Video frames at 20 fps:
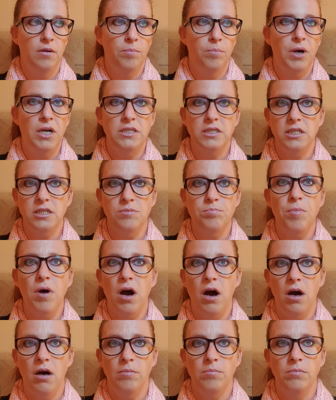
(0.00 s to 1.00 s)
Brandy's
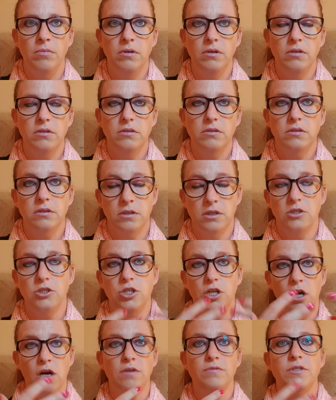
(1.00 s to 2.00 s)
mum,
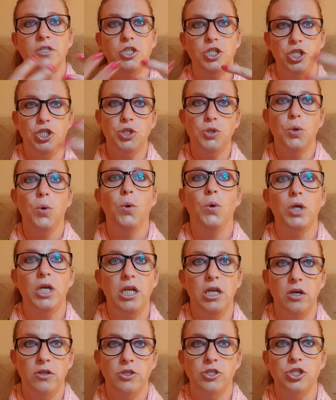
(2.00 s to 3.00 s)
obviously she's
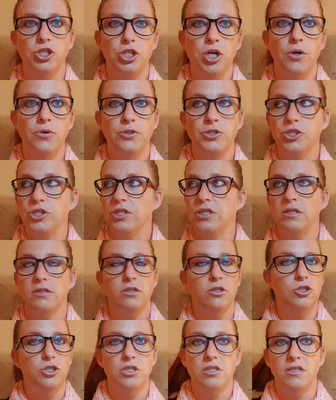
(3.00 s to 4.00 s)
talking on the show, and she says,
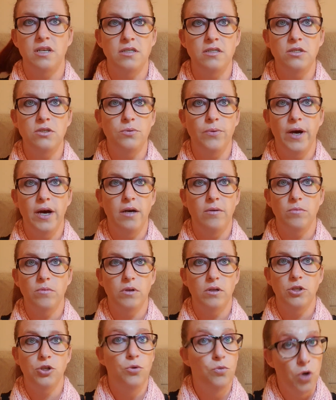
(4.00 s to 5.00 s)
I just says to her,
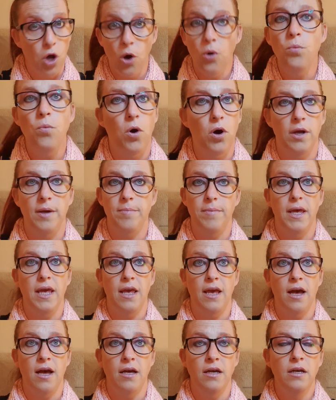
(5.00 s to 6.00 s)
you know why I'm
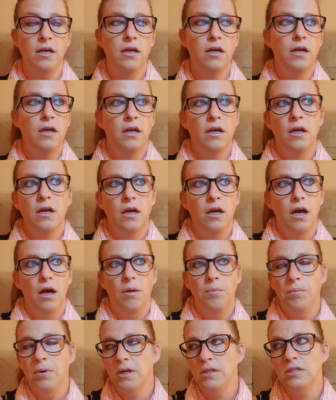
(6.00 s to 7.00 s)
here.
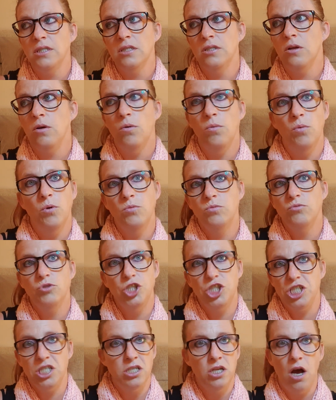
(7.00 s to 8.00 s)
And Brandy's like, well,
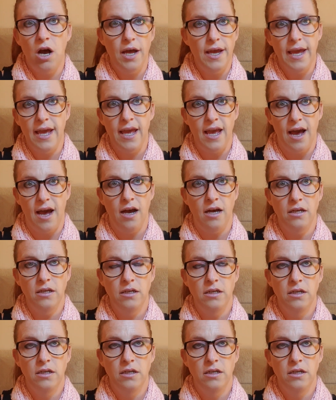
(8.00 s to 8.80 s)
she's not here.